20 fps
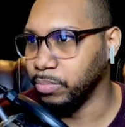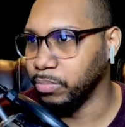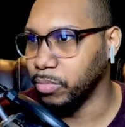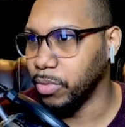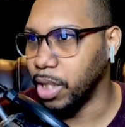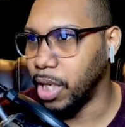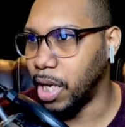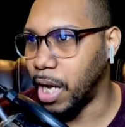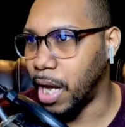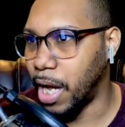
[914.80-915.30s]

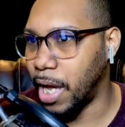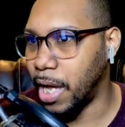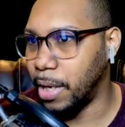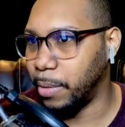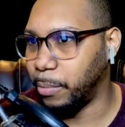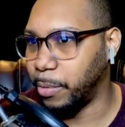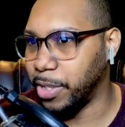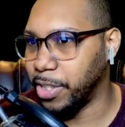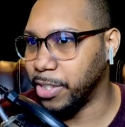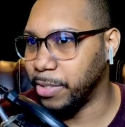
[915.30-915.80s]
I
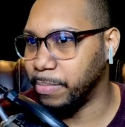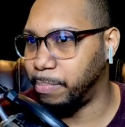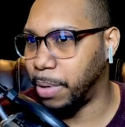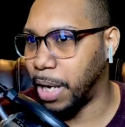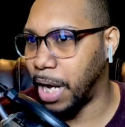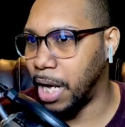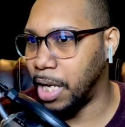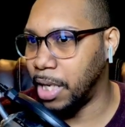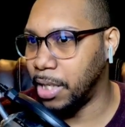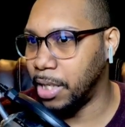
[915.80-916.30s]

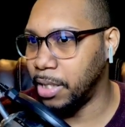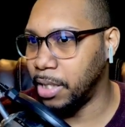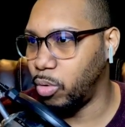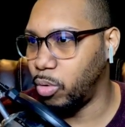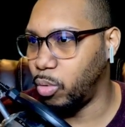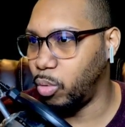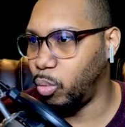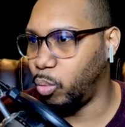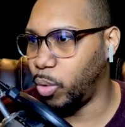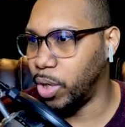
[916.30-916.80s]
respond
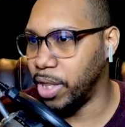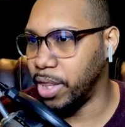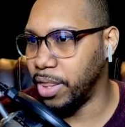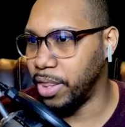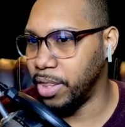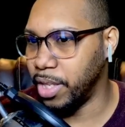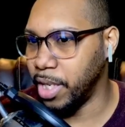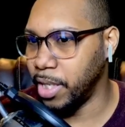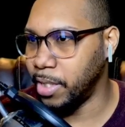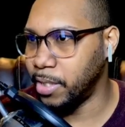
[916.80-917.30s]
with
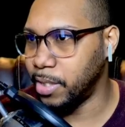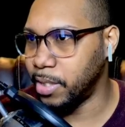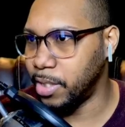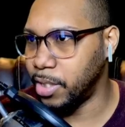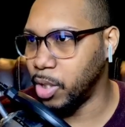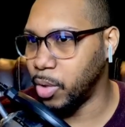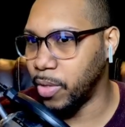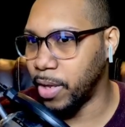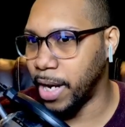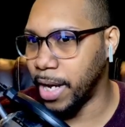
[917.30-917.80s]
this so
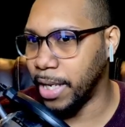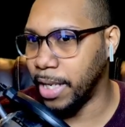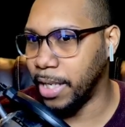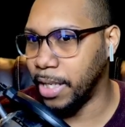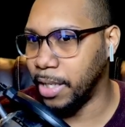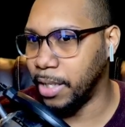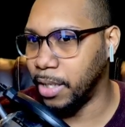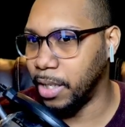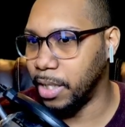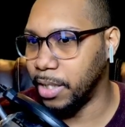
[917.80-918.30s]
that I
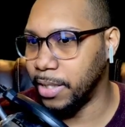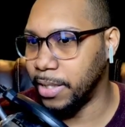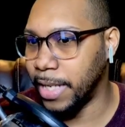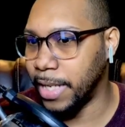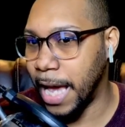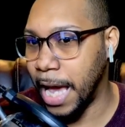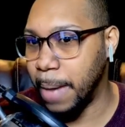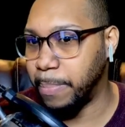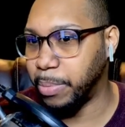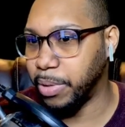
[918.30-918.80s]
can
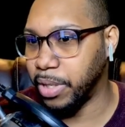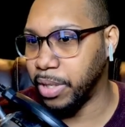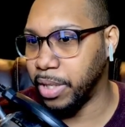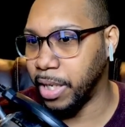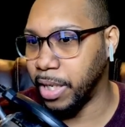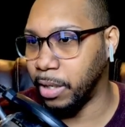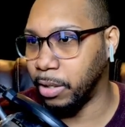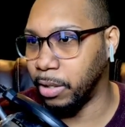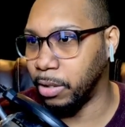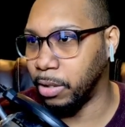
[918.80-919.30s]
tap
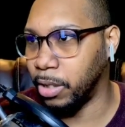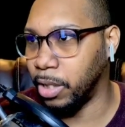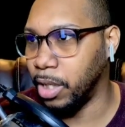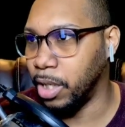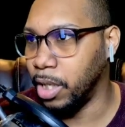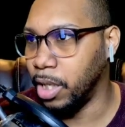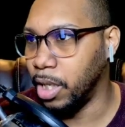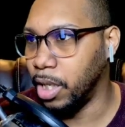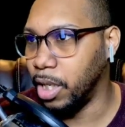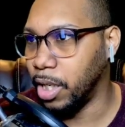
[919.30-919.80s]
their
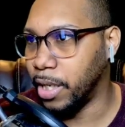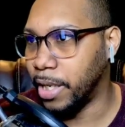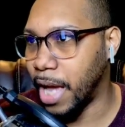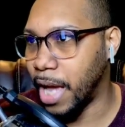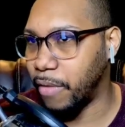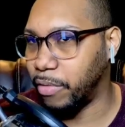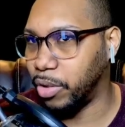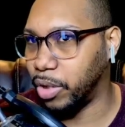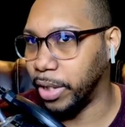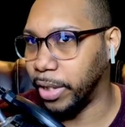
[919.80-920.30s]

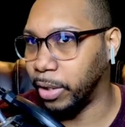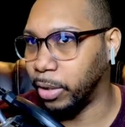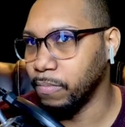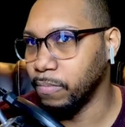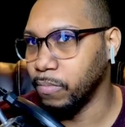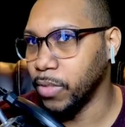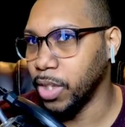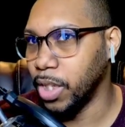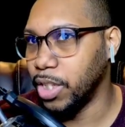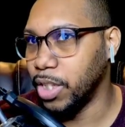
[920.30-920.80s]
Cavalier.
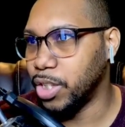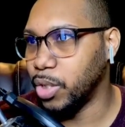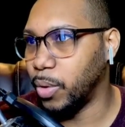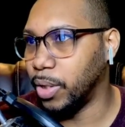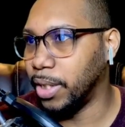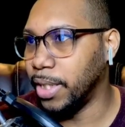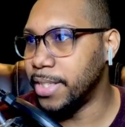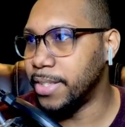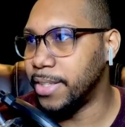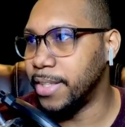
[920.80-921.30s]
So at
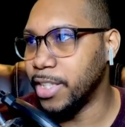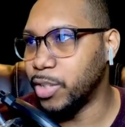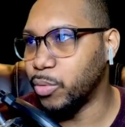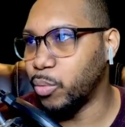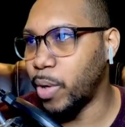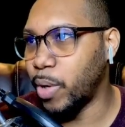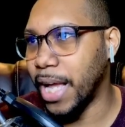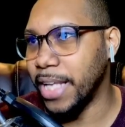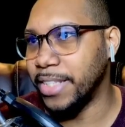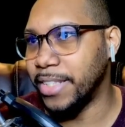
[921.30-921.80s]
least this way
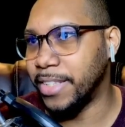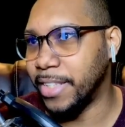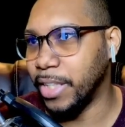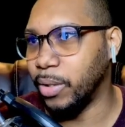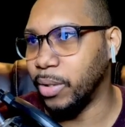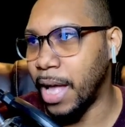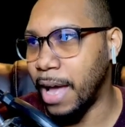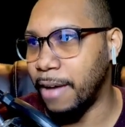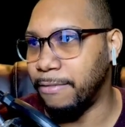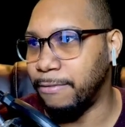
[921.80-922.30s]
I still
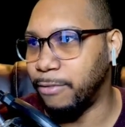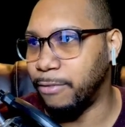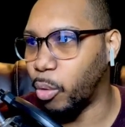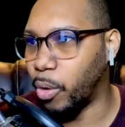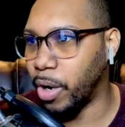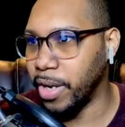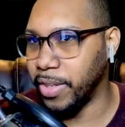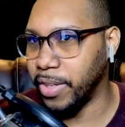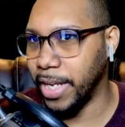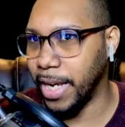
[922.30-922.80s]
have 4 in
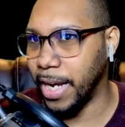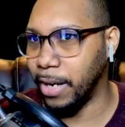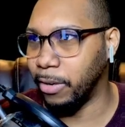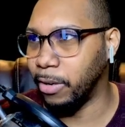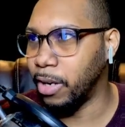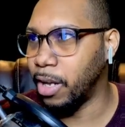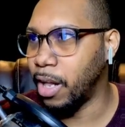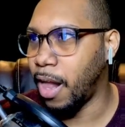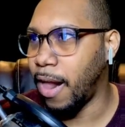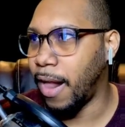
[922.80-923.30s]
the air.
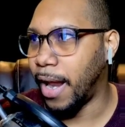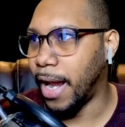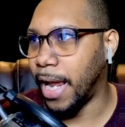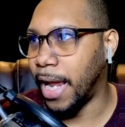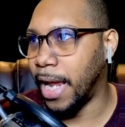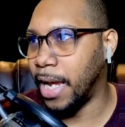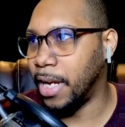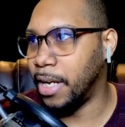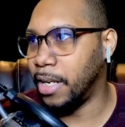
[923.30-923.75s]
And